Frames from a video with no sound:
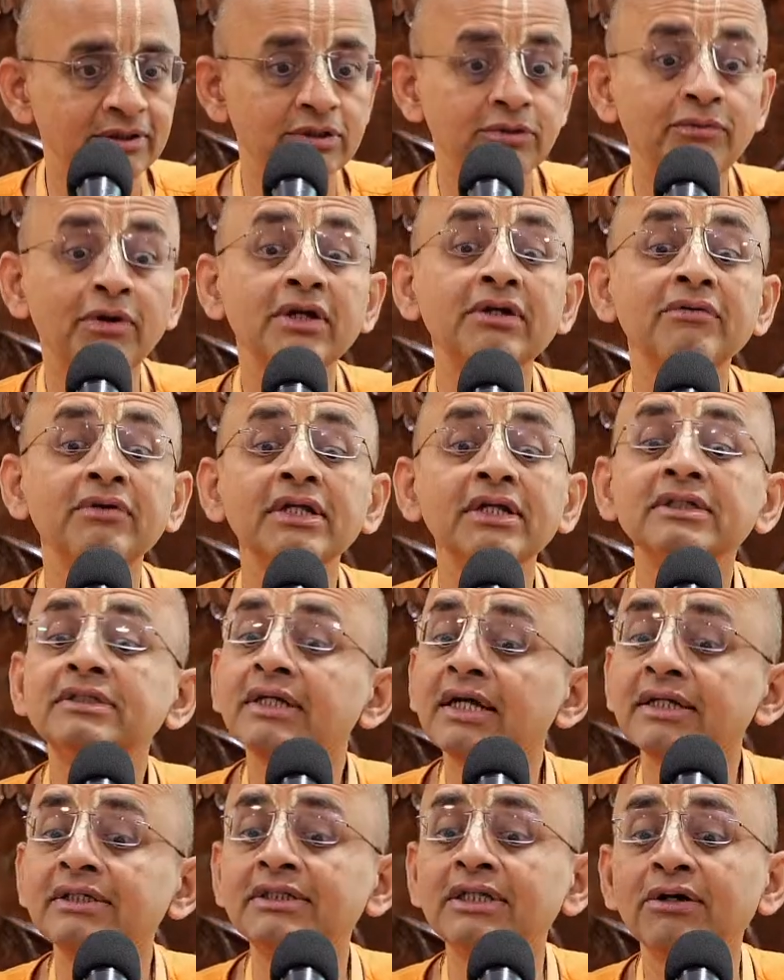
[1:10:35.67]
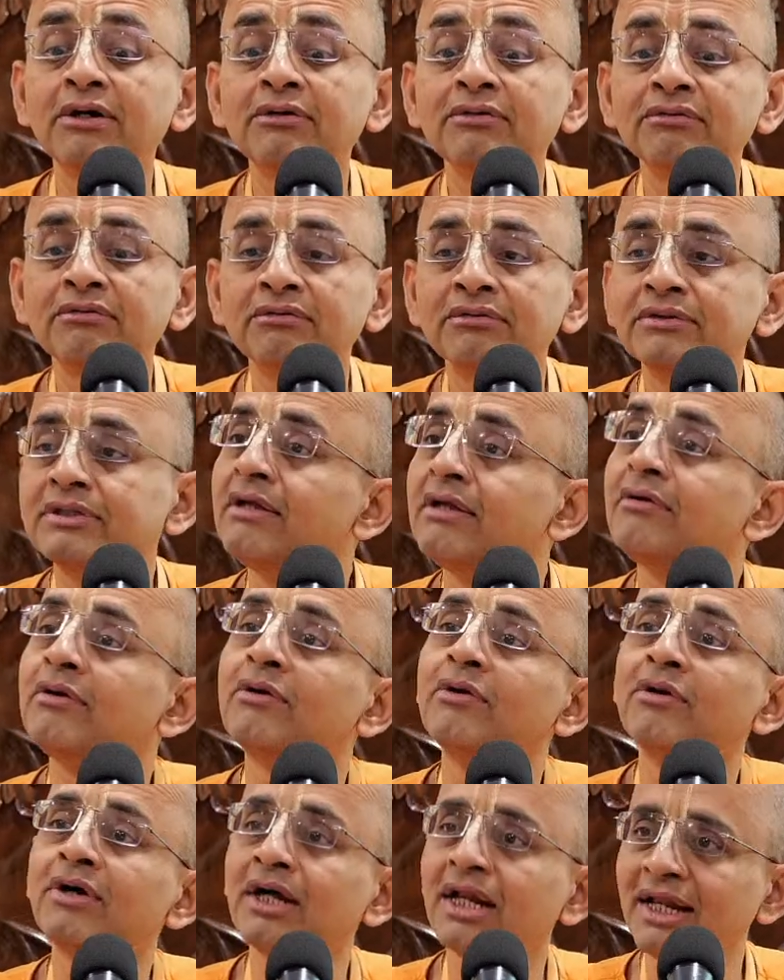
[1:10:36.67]
So, whatever he says now, they
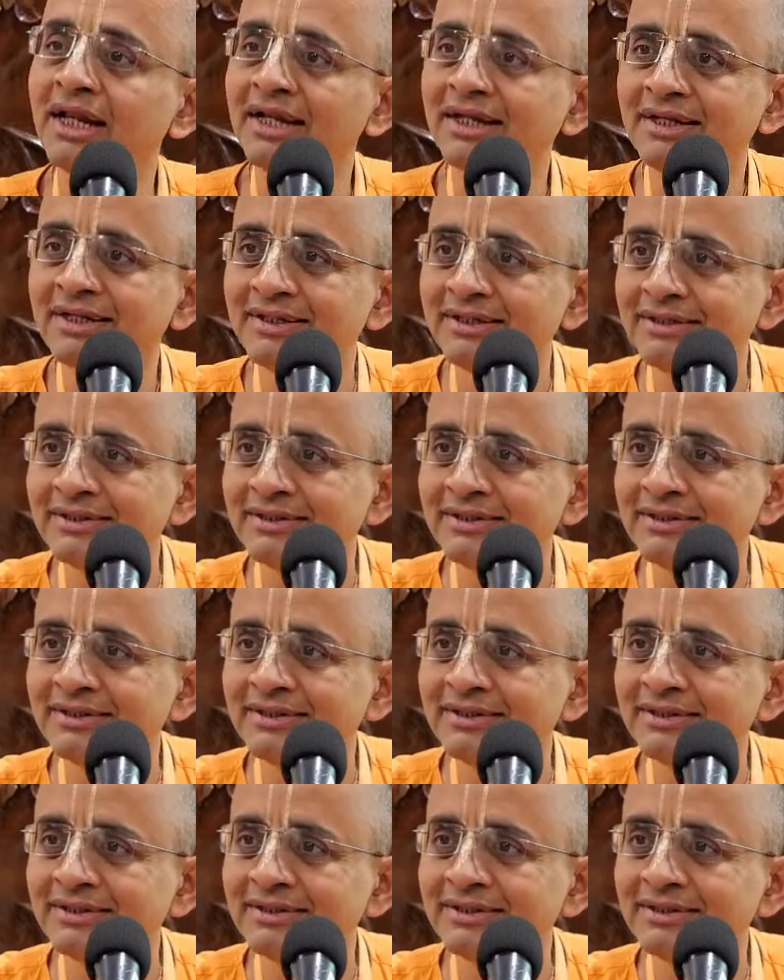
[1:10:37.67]
will go and